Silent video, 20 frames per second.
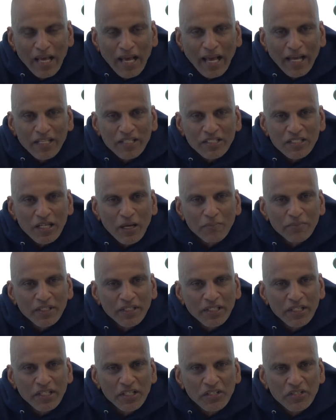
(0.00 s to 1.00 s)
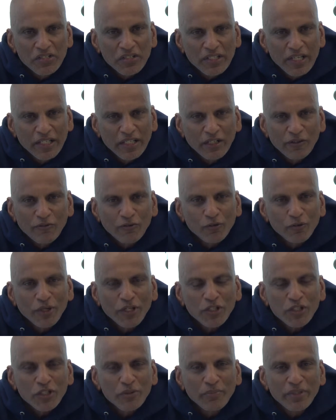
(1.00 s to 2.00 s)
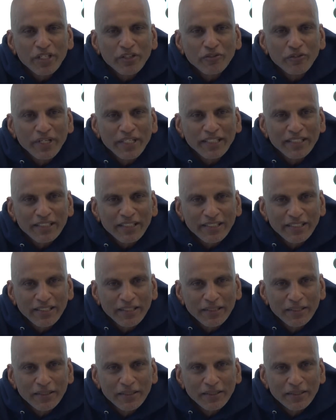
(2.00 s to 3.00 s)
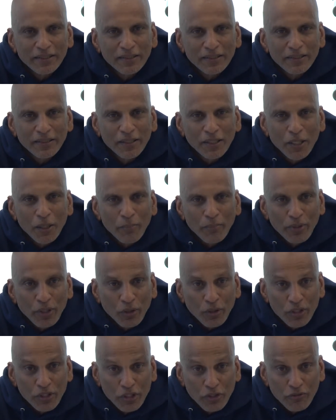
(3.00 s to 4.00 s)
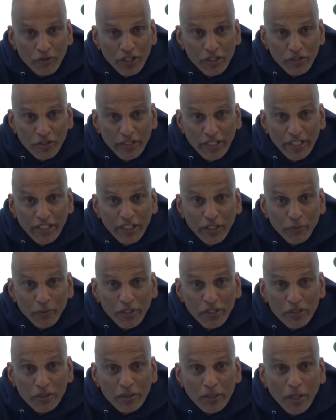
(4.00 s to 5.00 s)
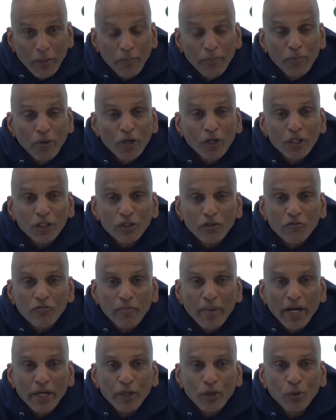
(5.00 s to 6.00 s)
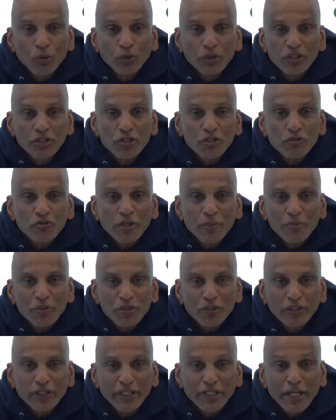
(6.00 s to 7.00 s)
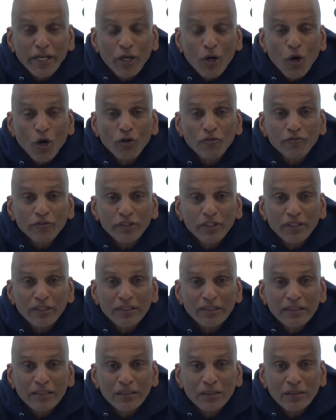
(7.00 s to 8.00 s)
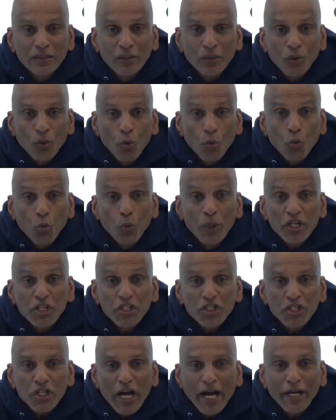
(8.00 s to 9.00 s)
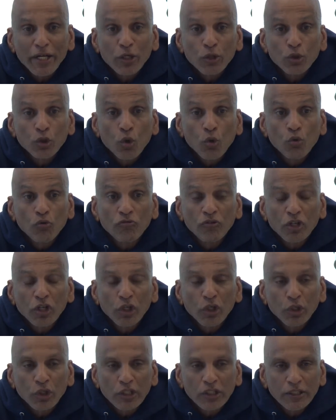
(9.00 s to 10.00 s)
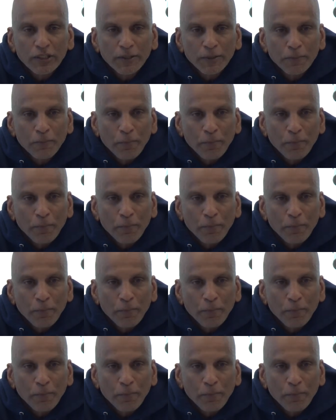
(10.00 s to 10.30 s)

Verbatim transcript: And something he said influenced me greatly because it resonated with a part of my own scripture that I often wish I could overlook.